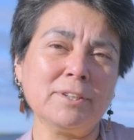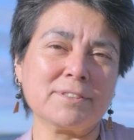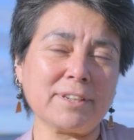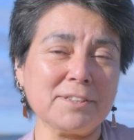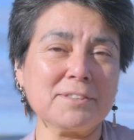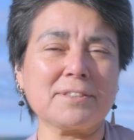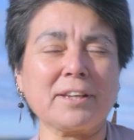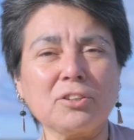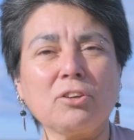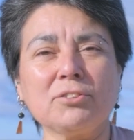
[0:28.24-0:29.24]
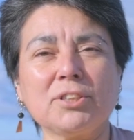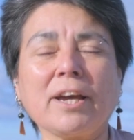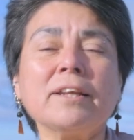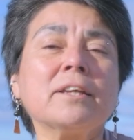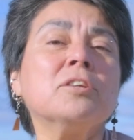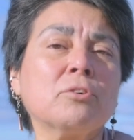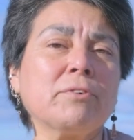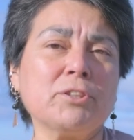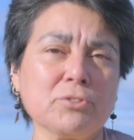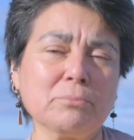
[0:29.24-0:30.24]
science, technology, and
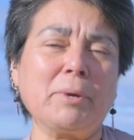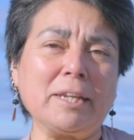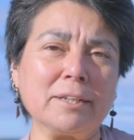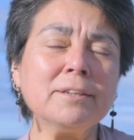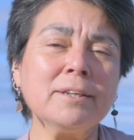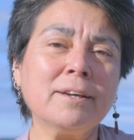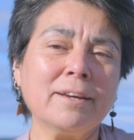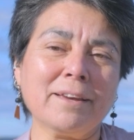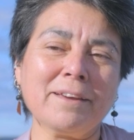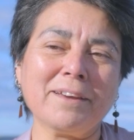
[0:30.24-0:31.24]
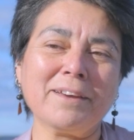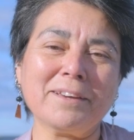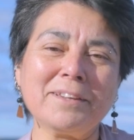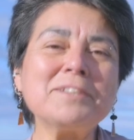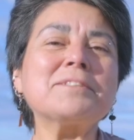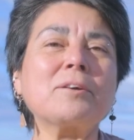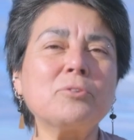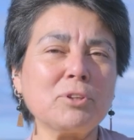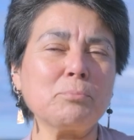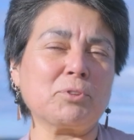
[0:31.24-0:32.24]
innovation mainly, uh, it is a
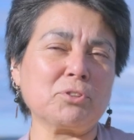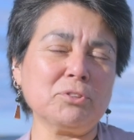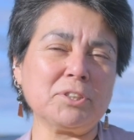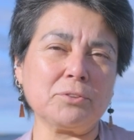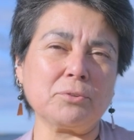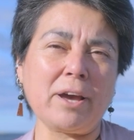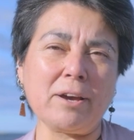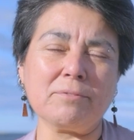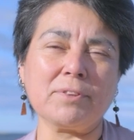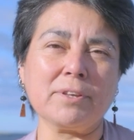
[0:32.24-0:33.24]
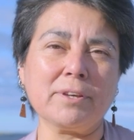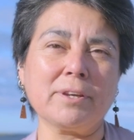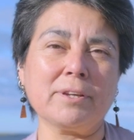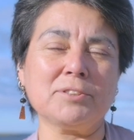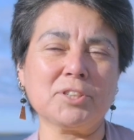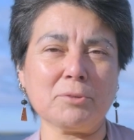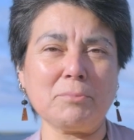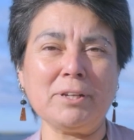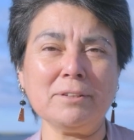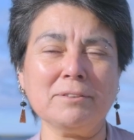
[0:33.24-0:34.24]
good opportunity to have the
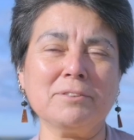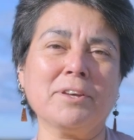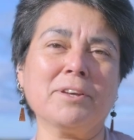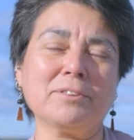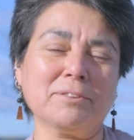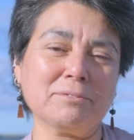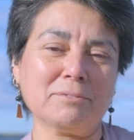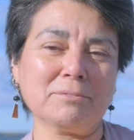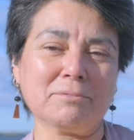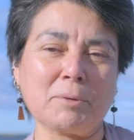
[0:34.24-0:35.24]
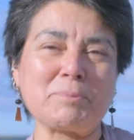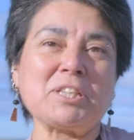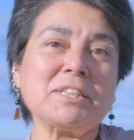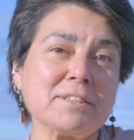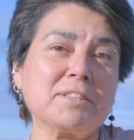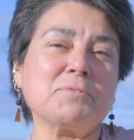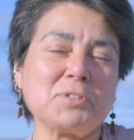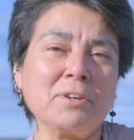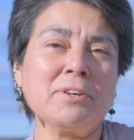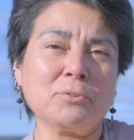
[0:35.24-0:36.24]
German uh,
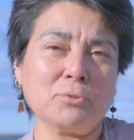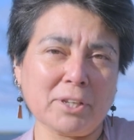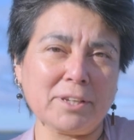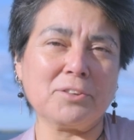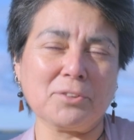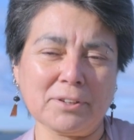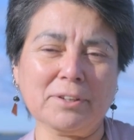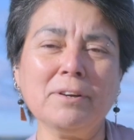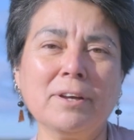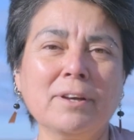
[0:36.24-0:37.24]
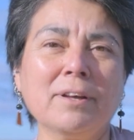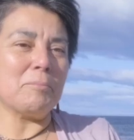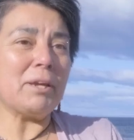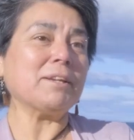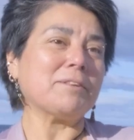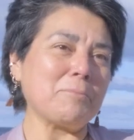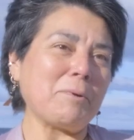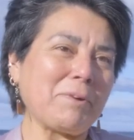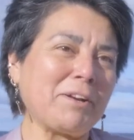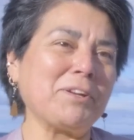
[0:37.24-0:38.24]
representatives today here, mainly the
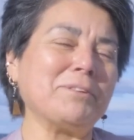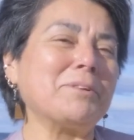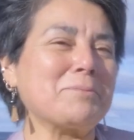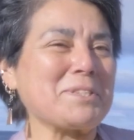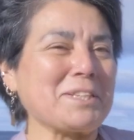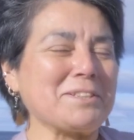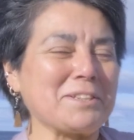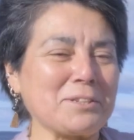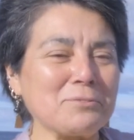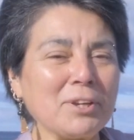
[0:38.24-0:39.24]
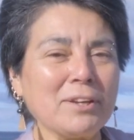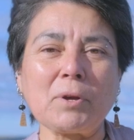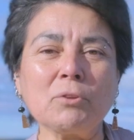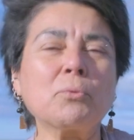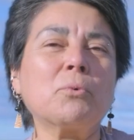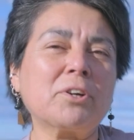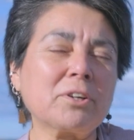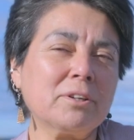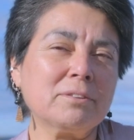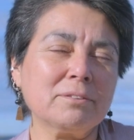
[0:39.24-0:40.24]
Bavarian representative. All the
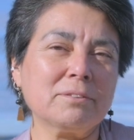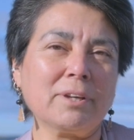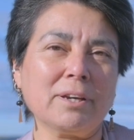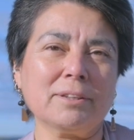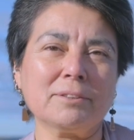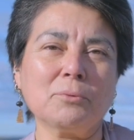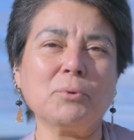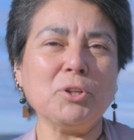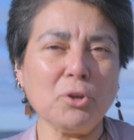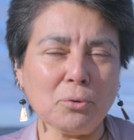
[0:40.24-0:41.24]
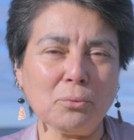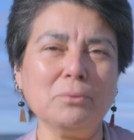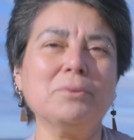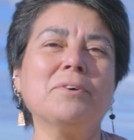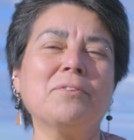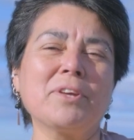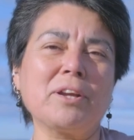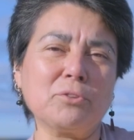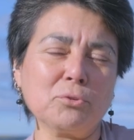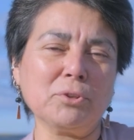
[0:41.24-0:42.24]
work that we know
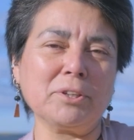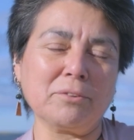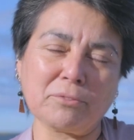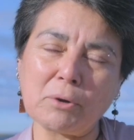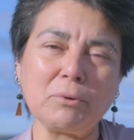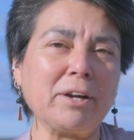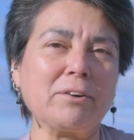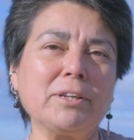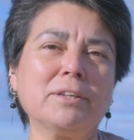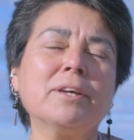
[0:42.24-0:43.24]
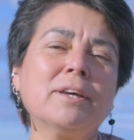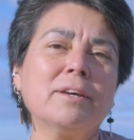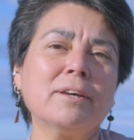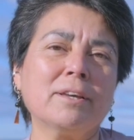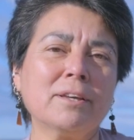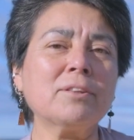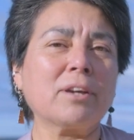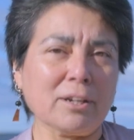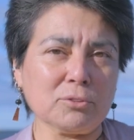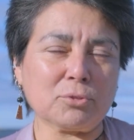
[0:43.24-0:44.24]
they are doing regularly in the
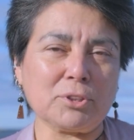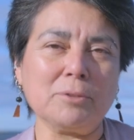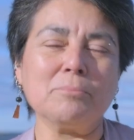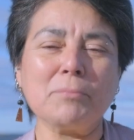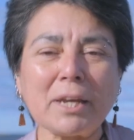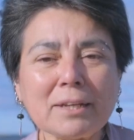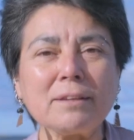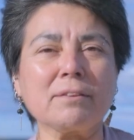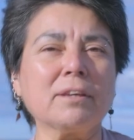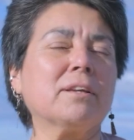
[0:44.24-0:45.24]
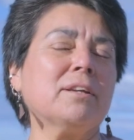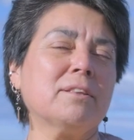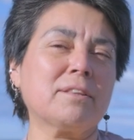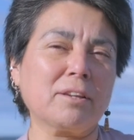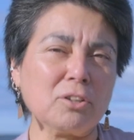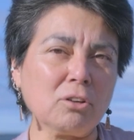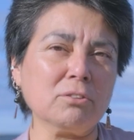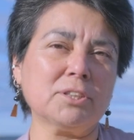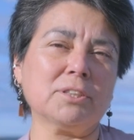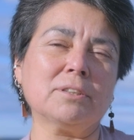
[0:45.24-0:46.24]
country, mainly thinking in
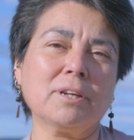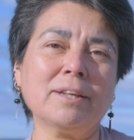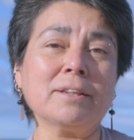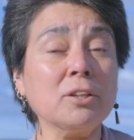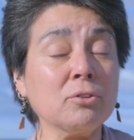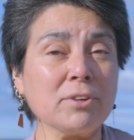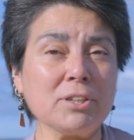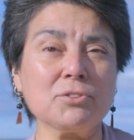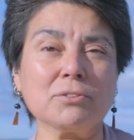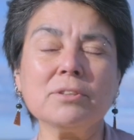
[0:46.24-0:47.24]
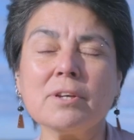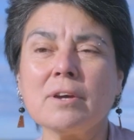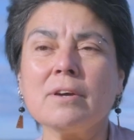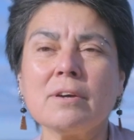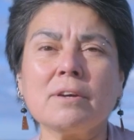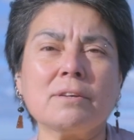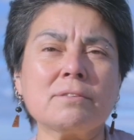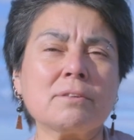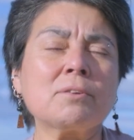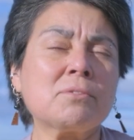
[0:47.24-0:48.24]
technology and innovation,
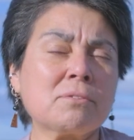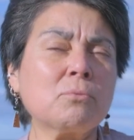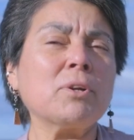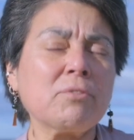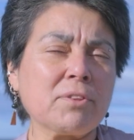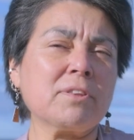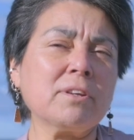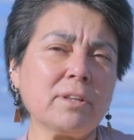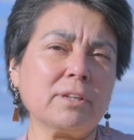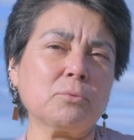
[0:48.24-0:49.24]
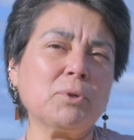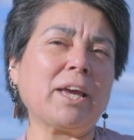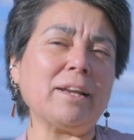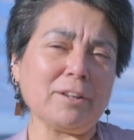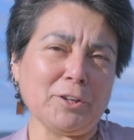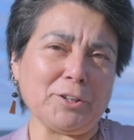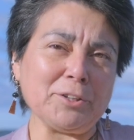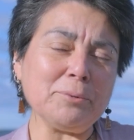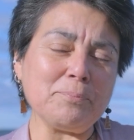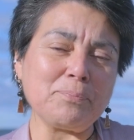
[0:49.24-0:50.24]
is, is one of the things that we can learn.